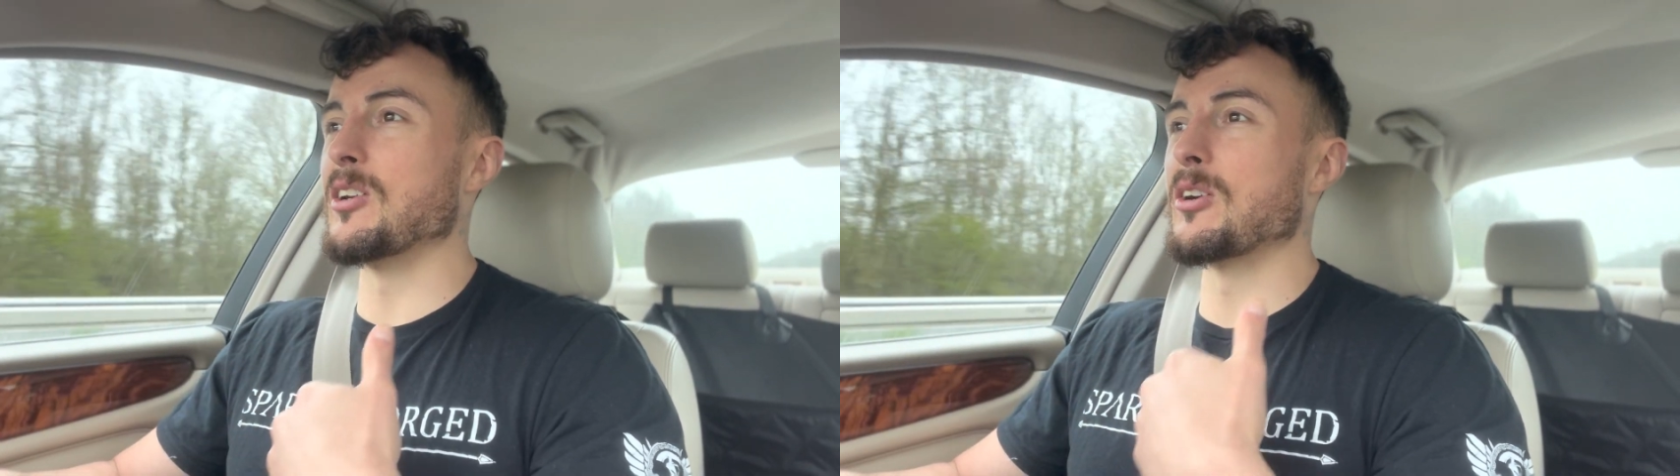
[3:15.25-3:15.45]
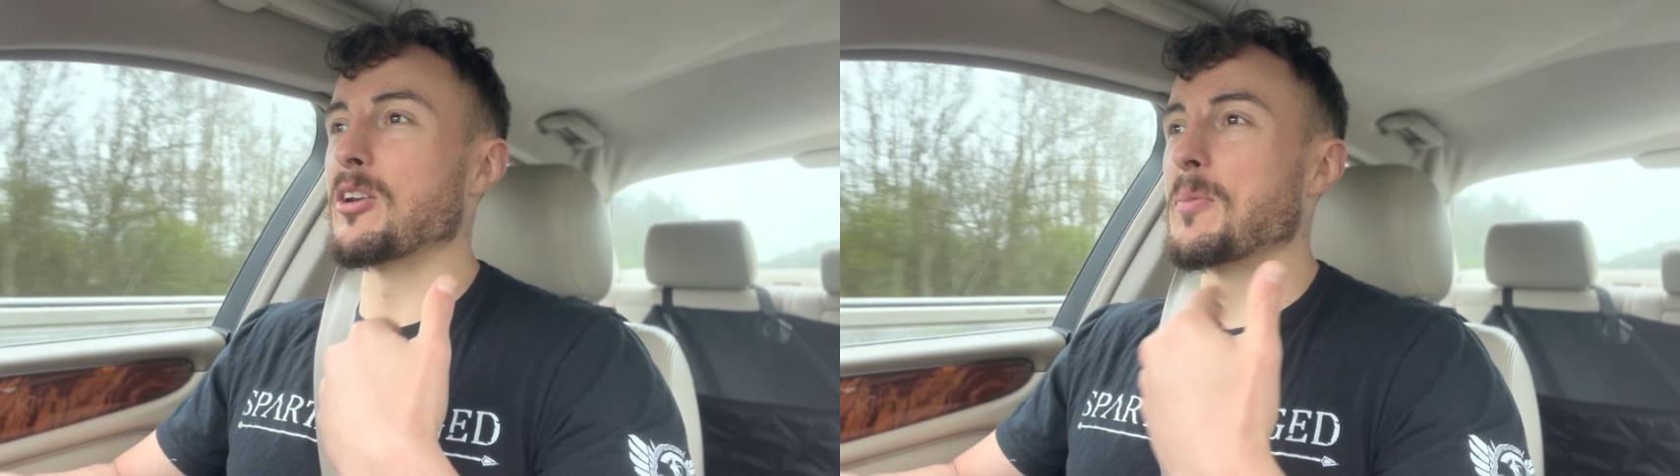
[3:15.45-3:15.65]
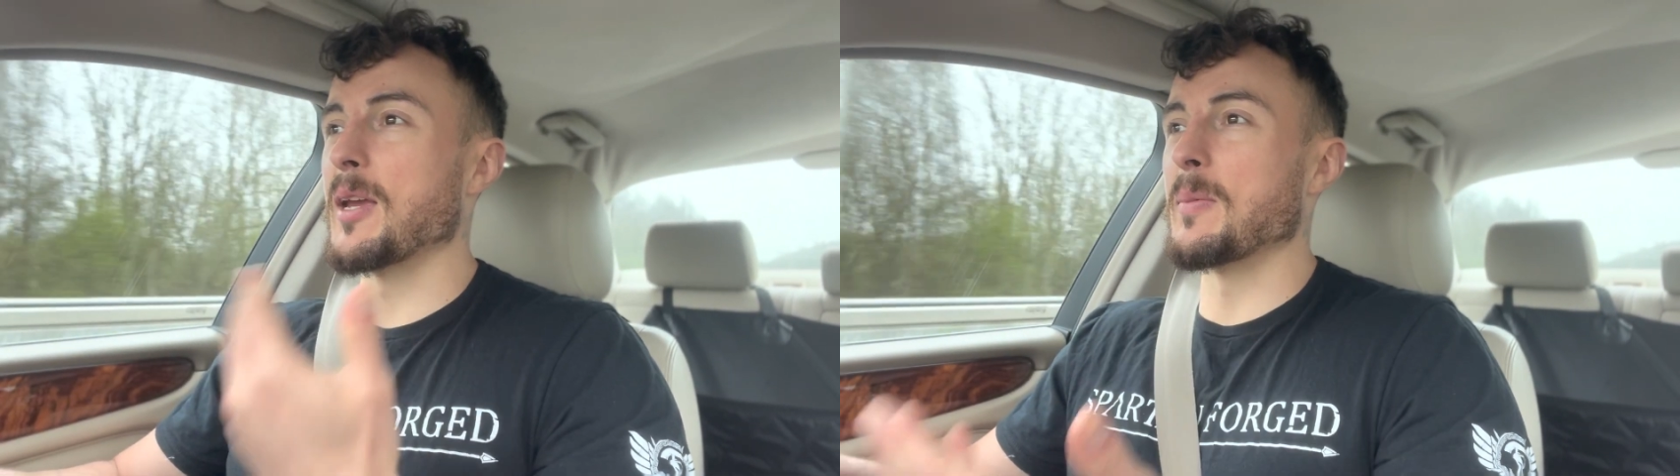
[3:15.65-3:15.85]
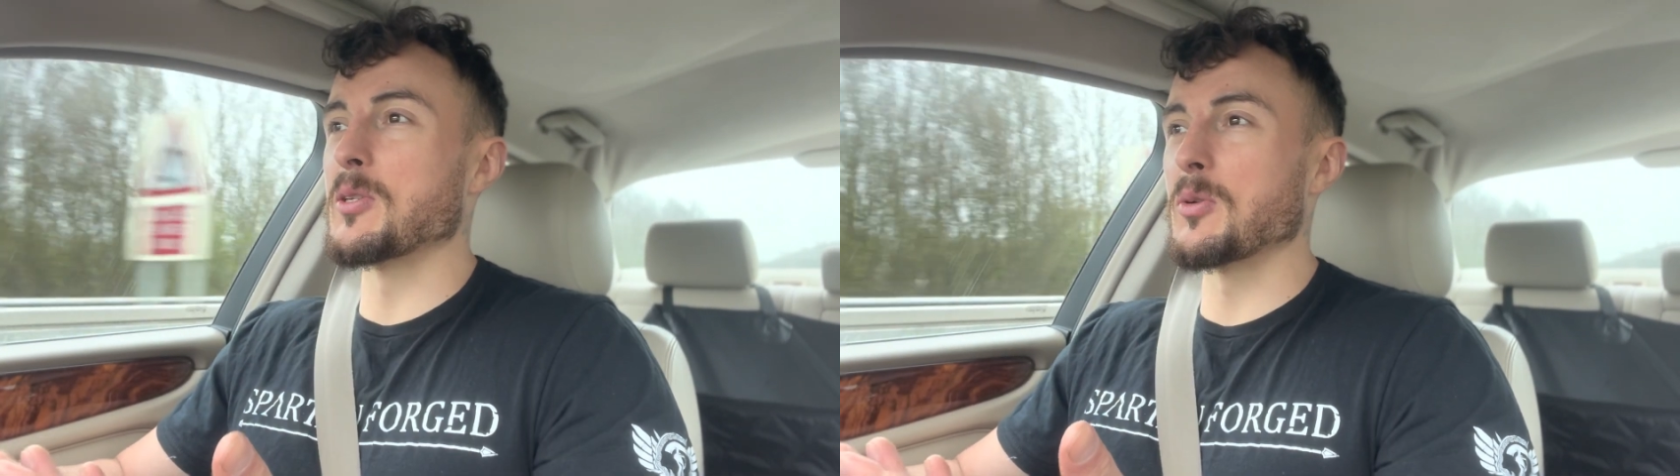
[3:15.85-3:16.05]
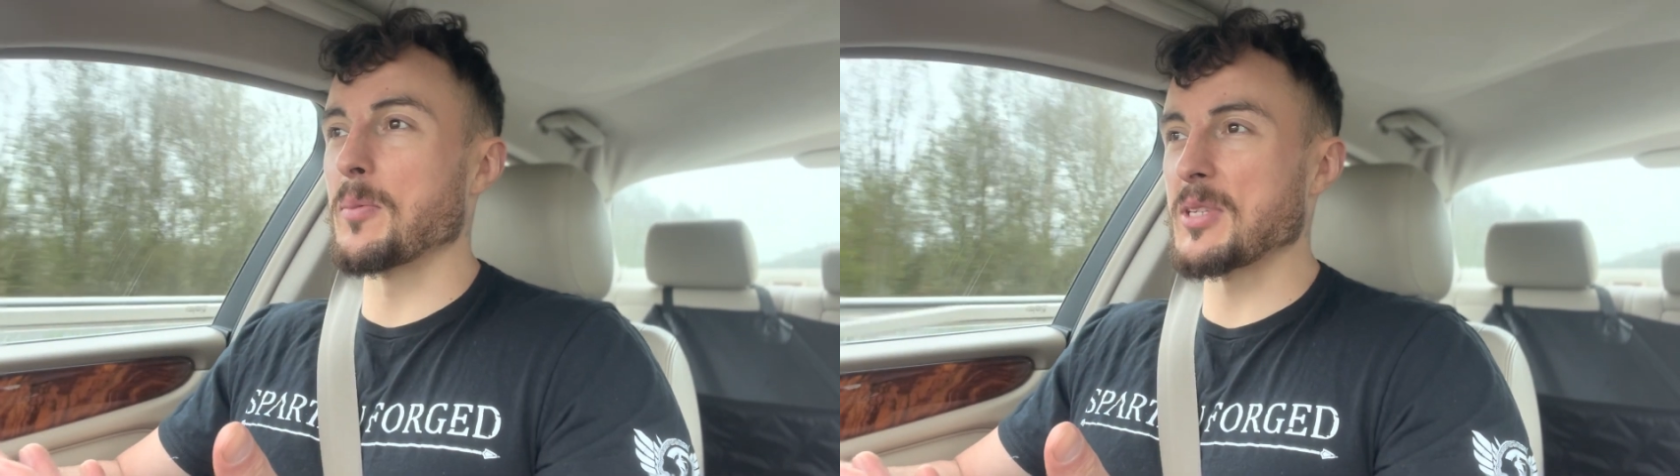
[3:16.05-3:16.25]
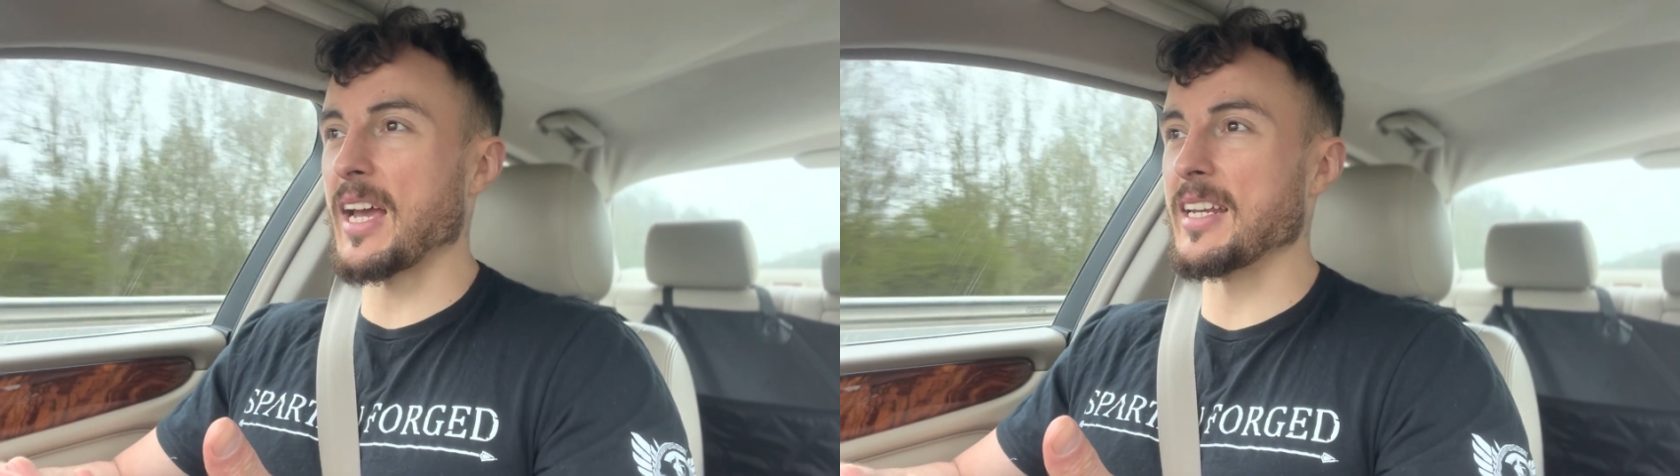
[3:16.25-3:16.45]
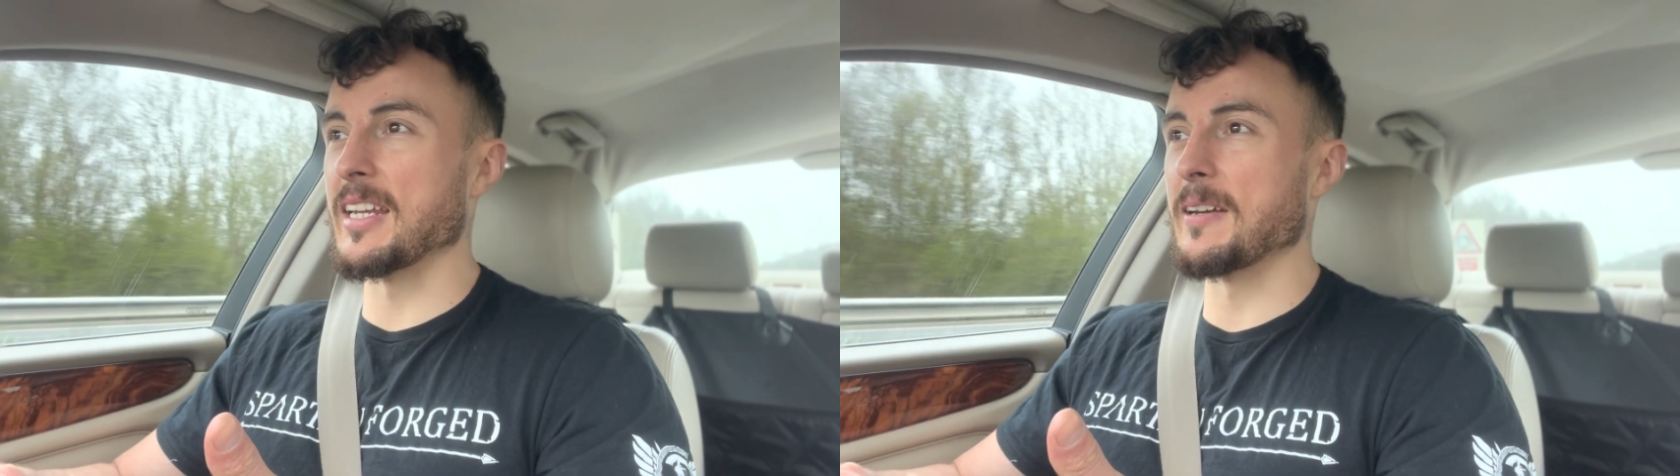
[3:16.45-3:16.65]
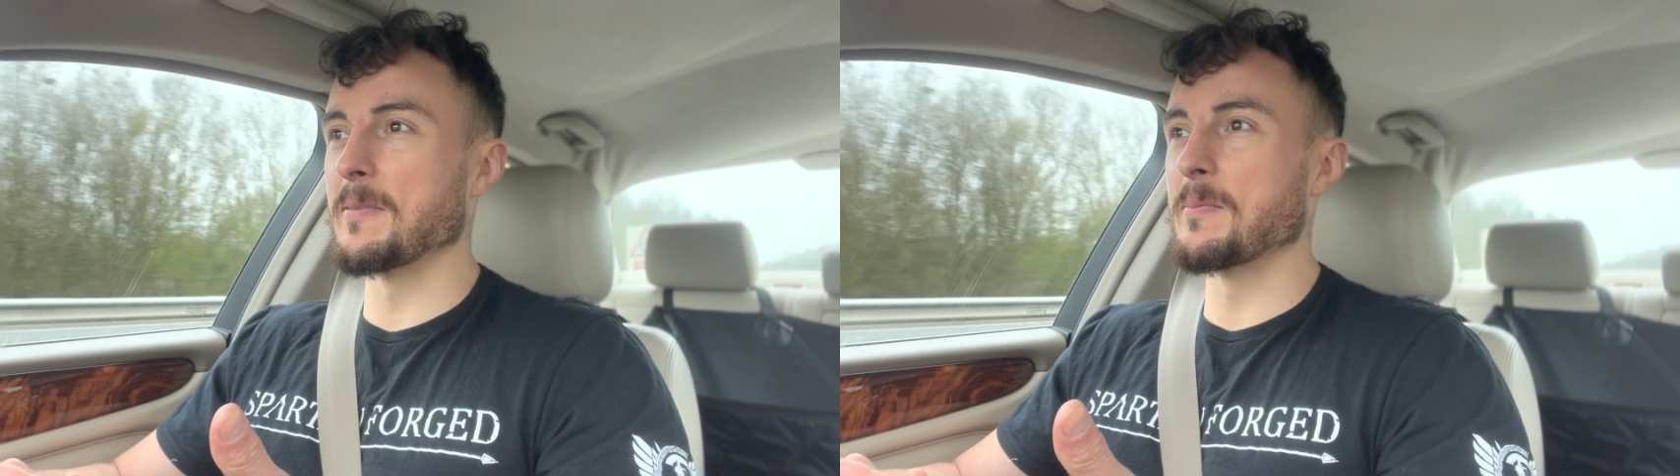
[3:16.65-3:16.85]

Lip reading: you're going to be able to obtain it.